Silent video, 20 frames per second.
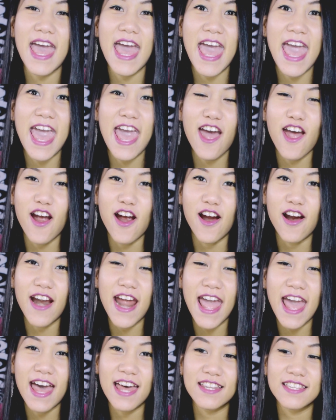air
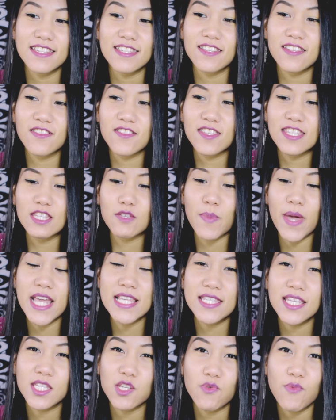and the
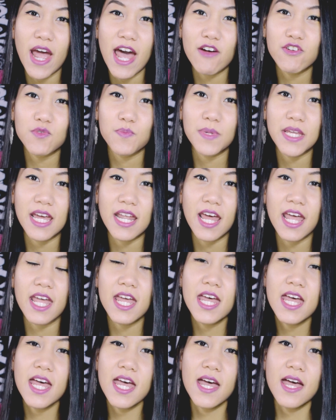spaces around me, and I
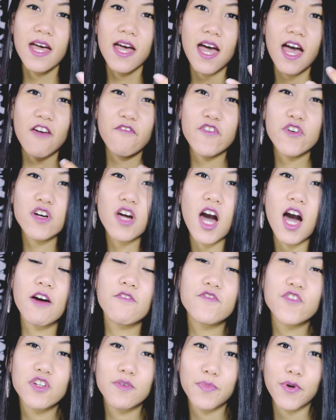feel
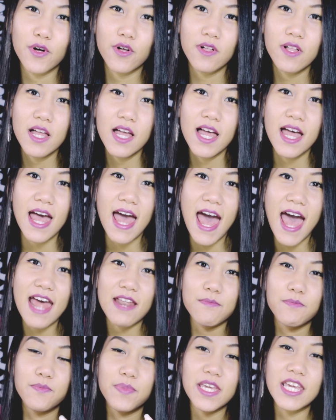comfortable
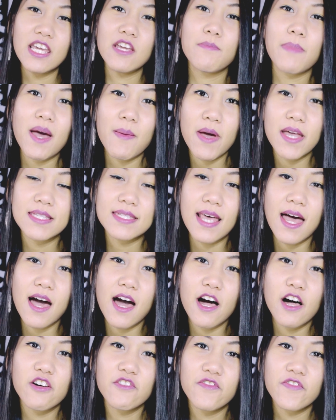at being by
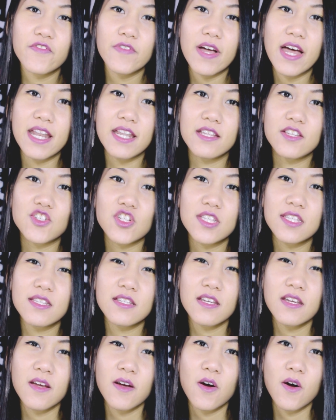myself and
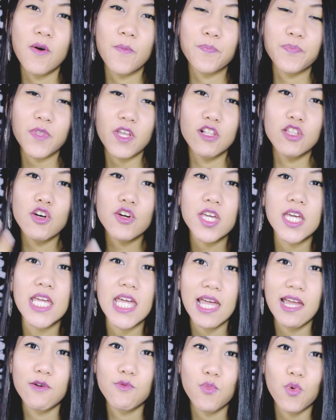just looking
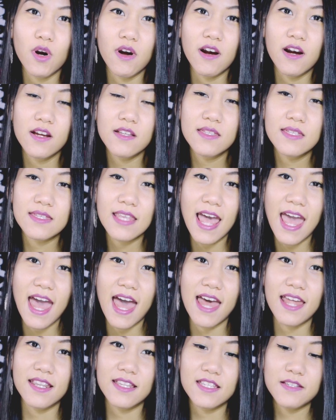inwards
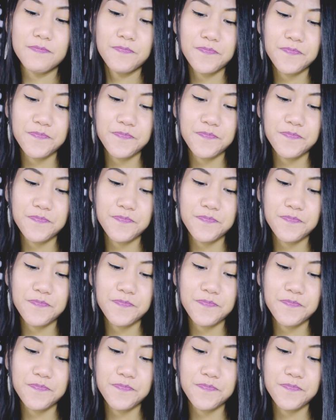and